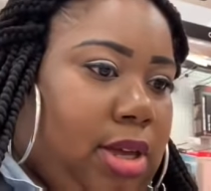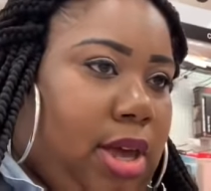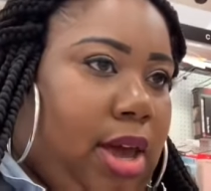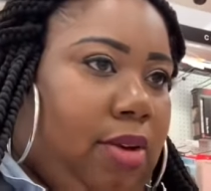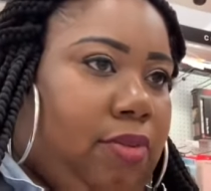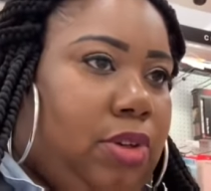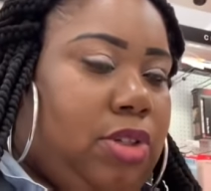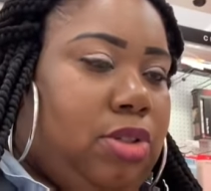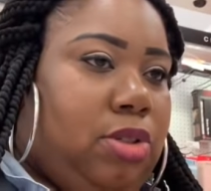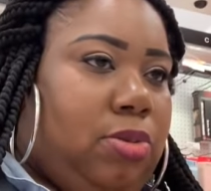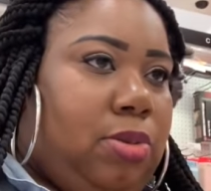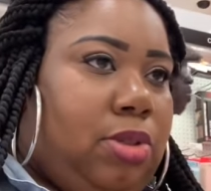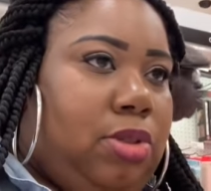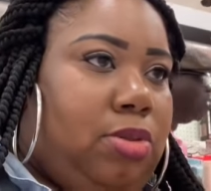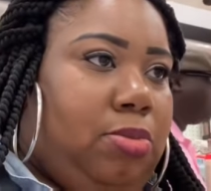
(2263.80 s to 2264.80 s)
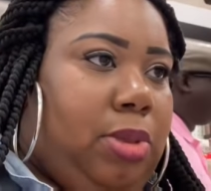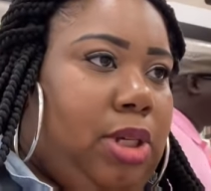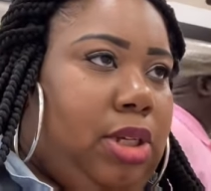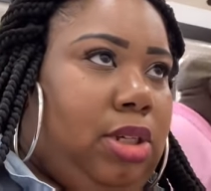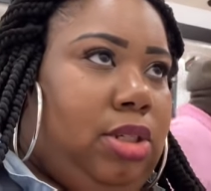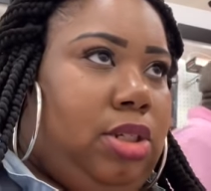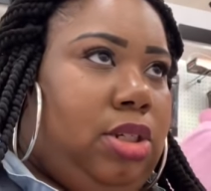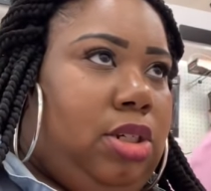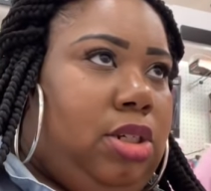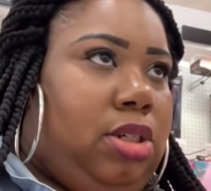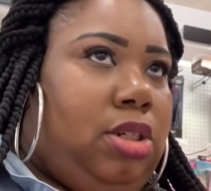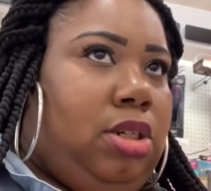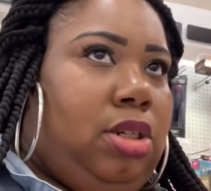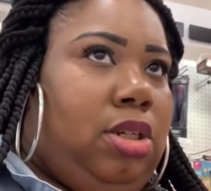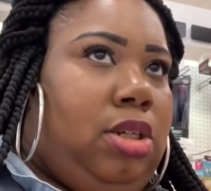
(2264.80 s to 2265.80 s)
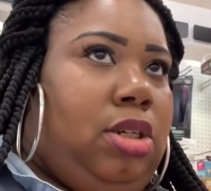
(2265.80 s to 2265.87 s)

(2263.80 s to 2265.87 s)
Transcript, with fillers: Calvin is doing too much. No,